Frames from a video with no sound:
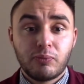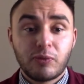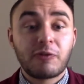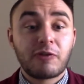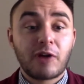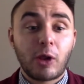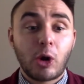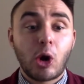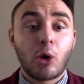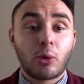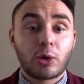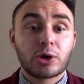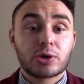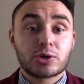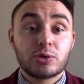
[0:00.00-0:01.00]
fellow
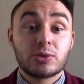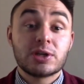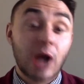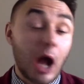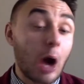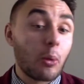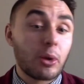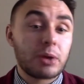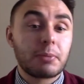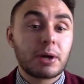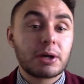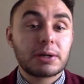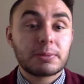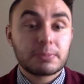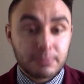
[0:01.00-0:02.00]
owners who did not win
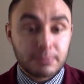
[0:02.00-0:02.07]
money.